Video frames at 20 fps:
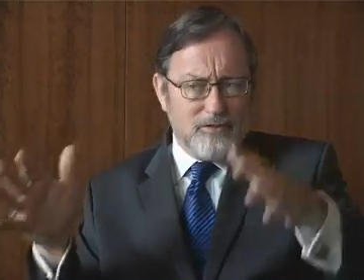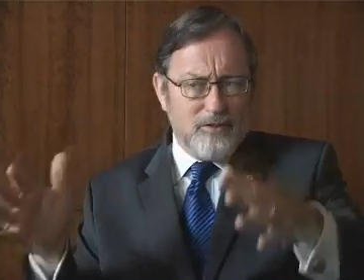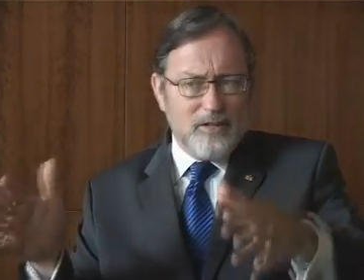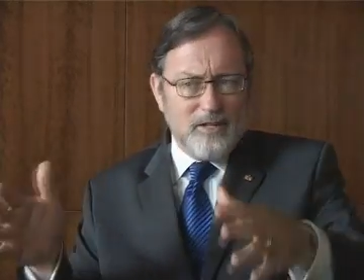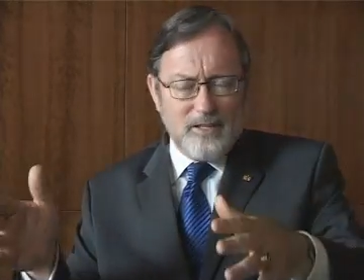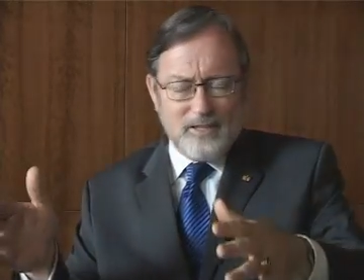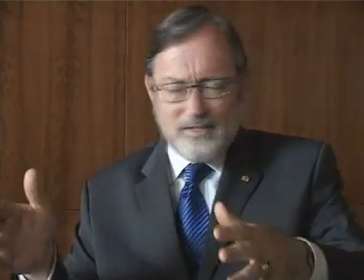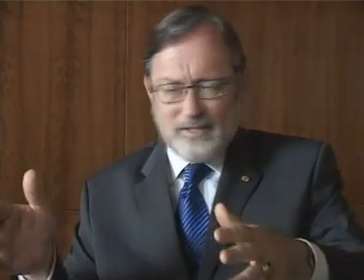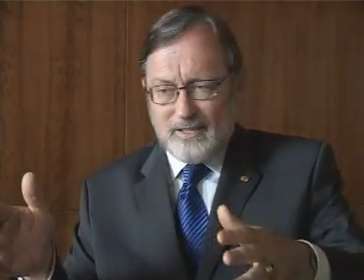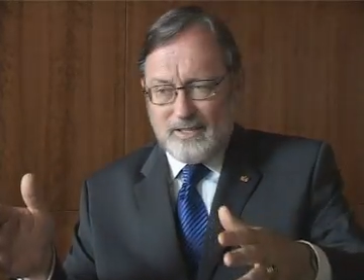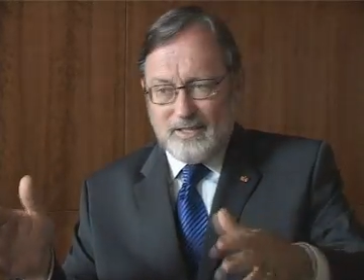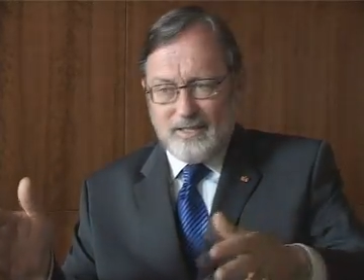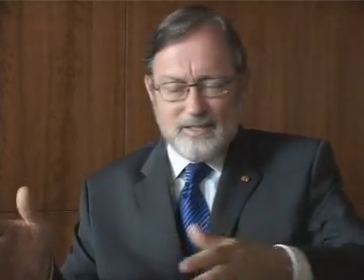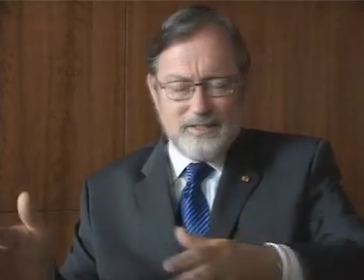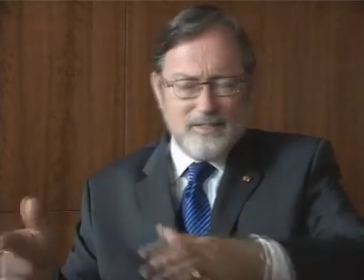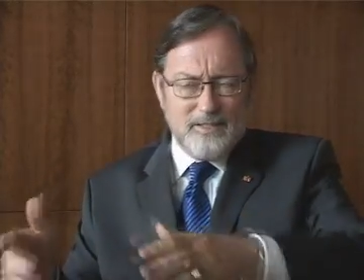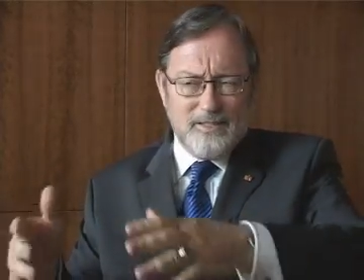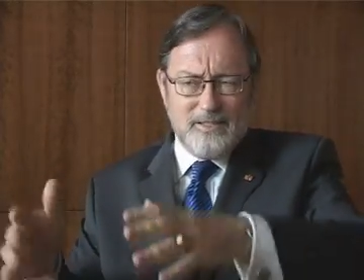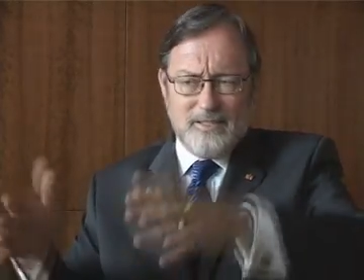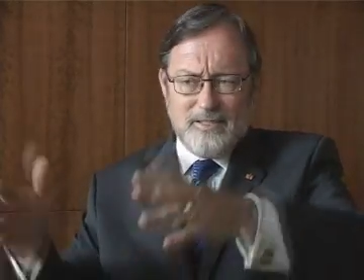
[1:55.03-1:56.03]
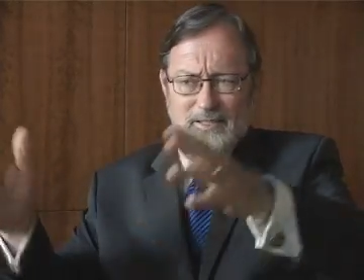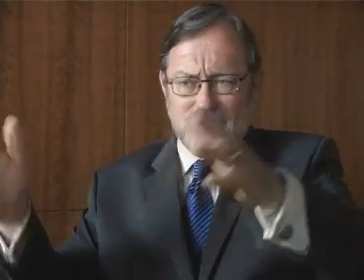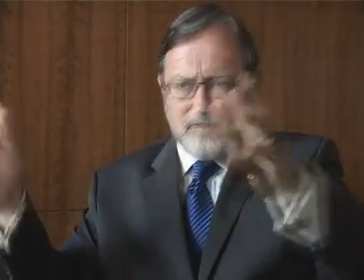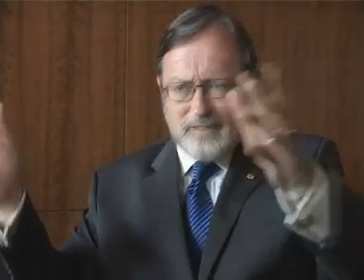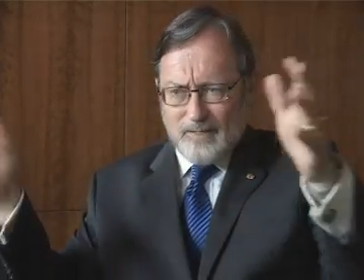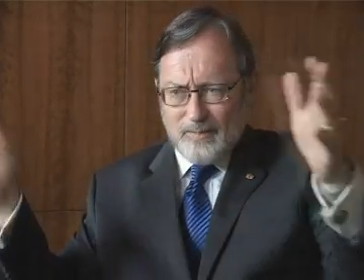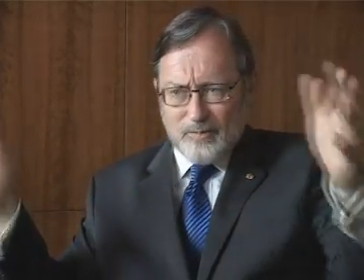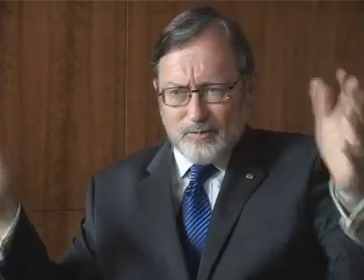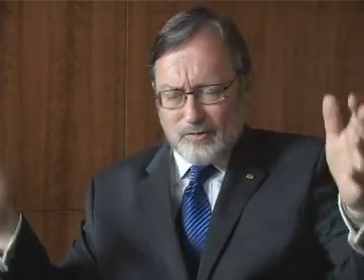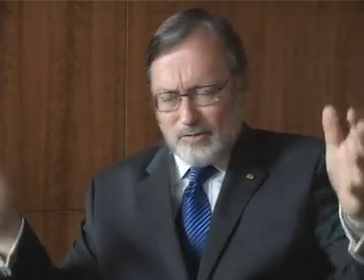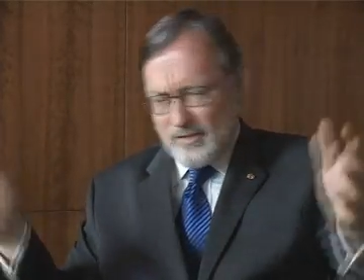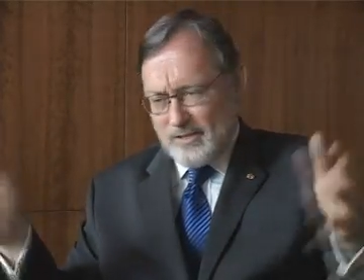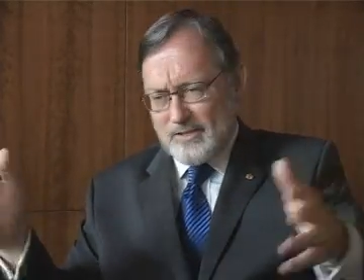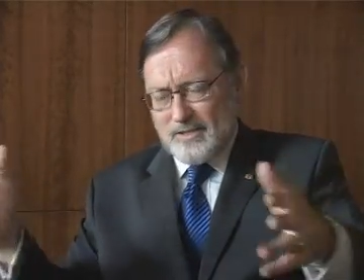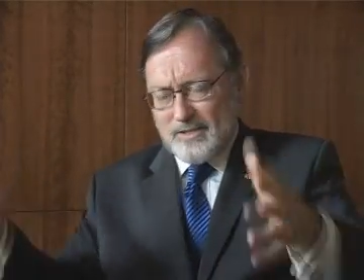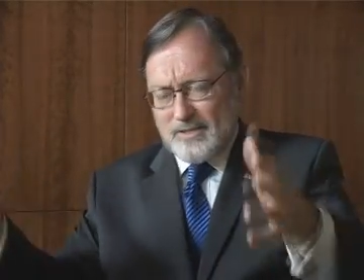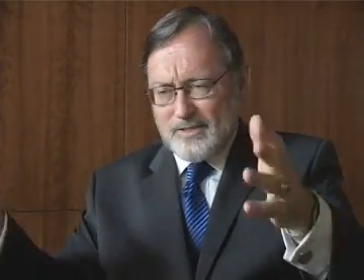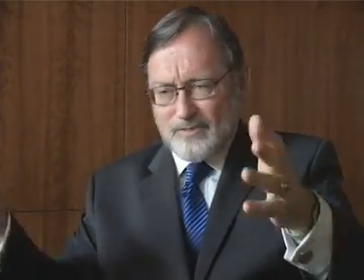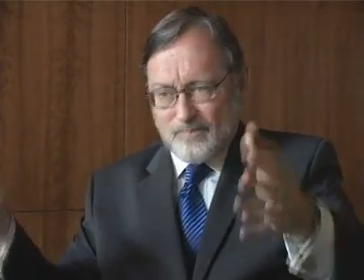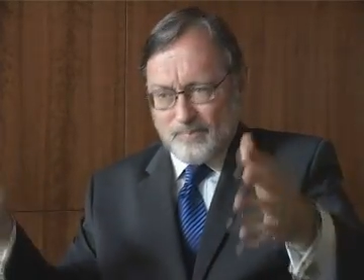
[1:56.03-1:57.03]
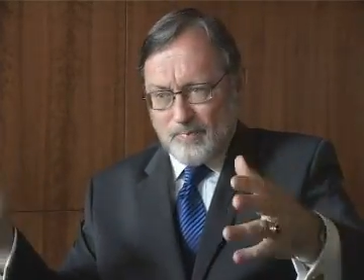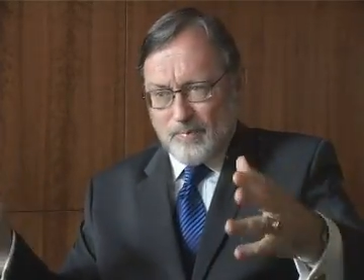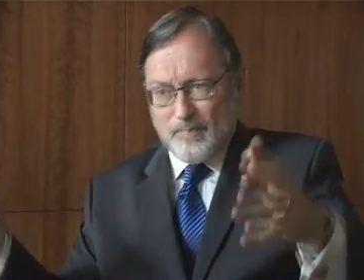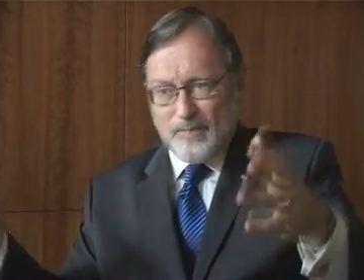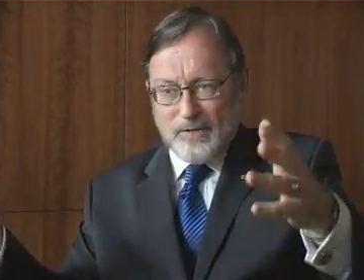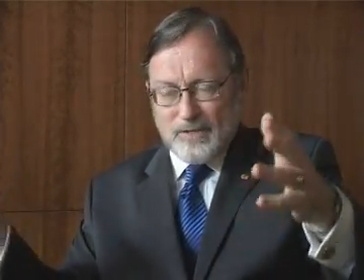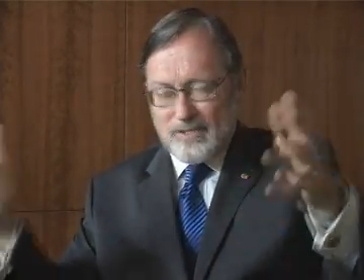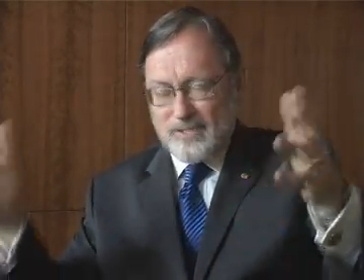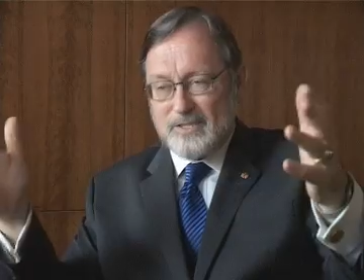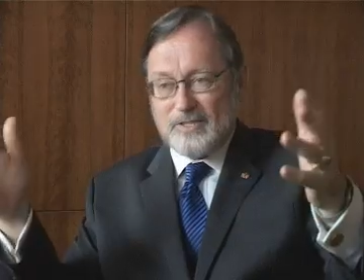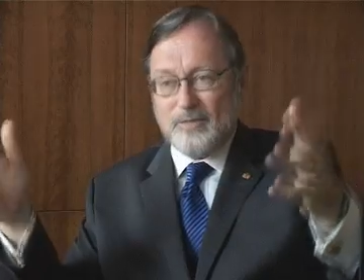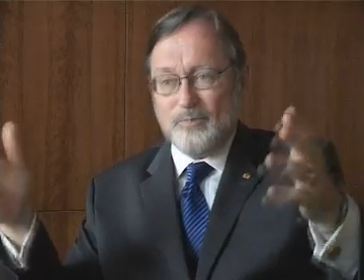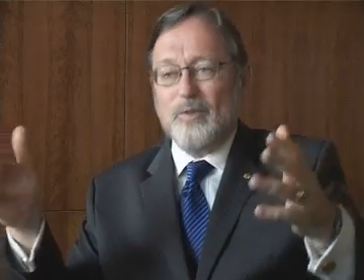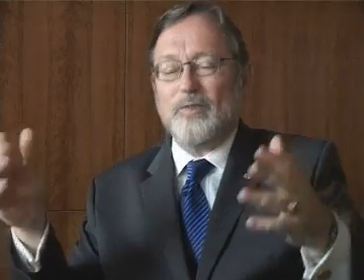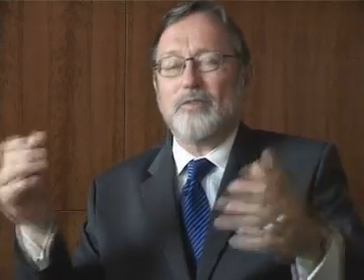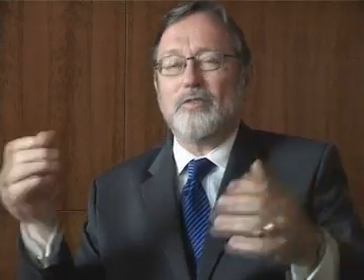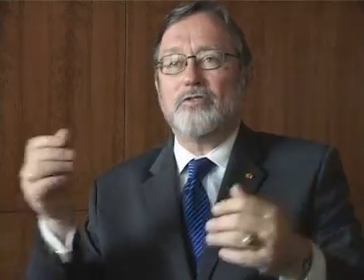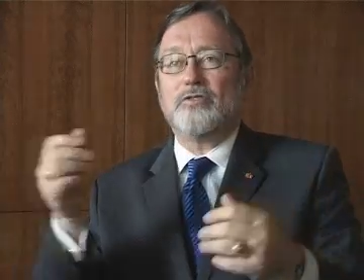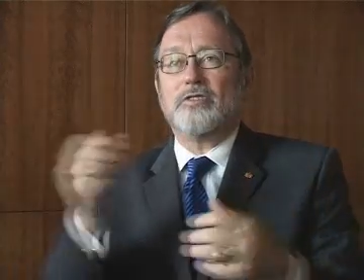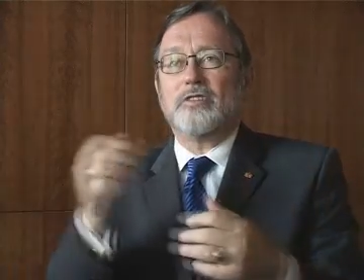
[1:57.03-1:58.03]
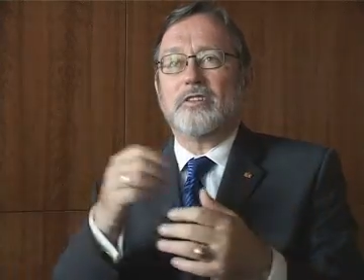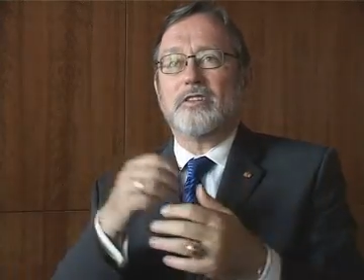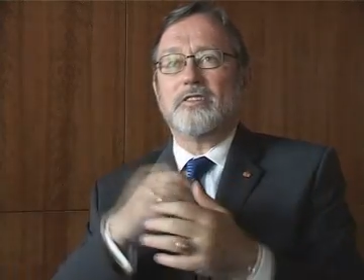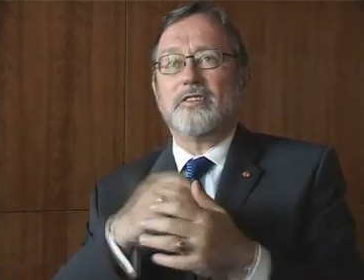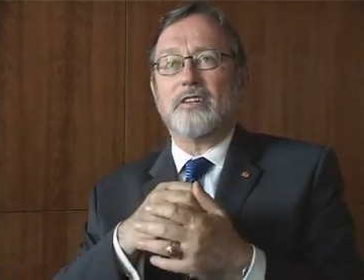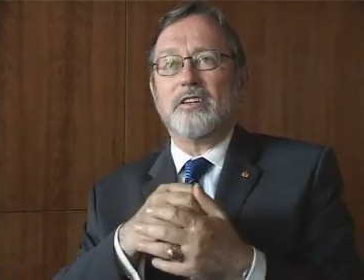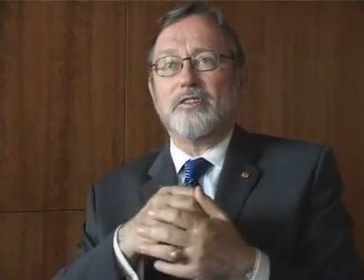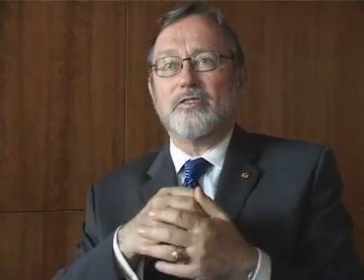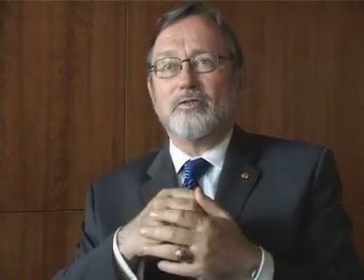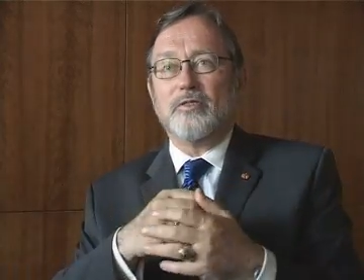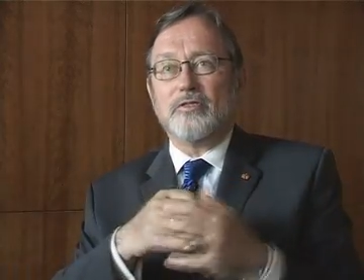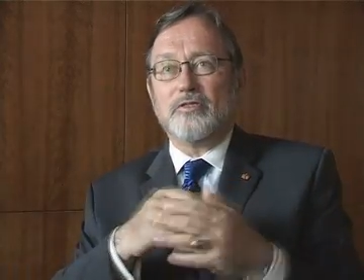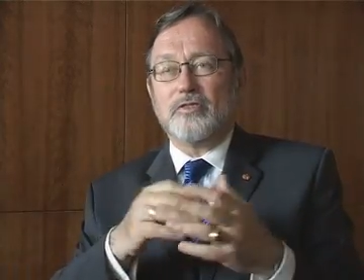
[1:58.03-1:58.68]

You got to see this. This is the revolution continuing.